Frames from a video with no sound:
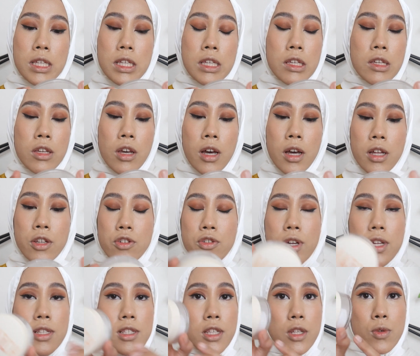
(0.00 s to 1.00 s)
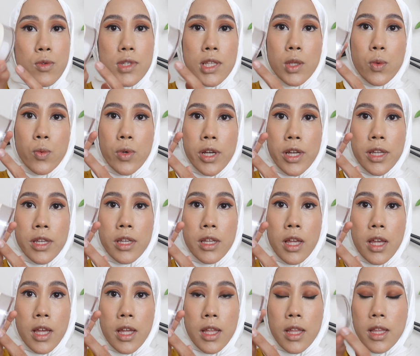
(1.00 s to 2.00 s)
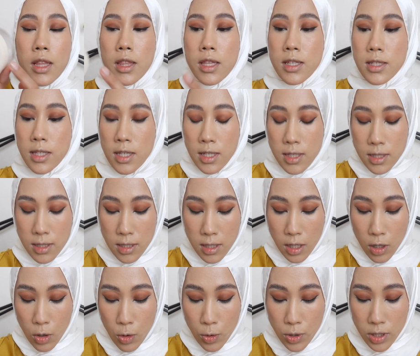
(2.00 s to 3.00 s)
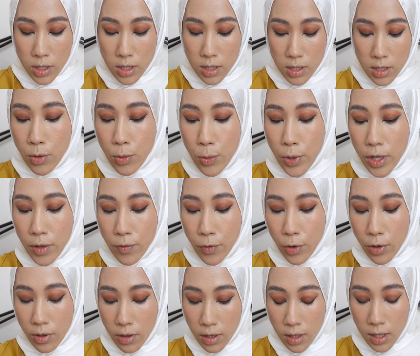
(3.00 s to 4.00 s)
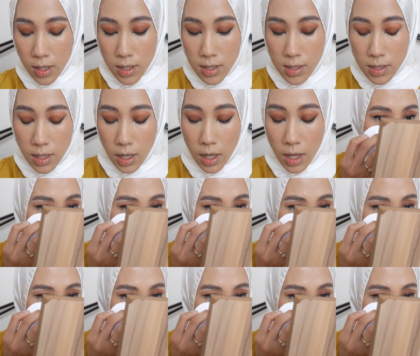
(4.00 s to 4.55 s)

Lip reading: the translucent one. This is the code 01 for this.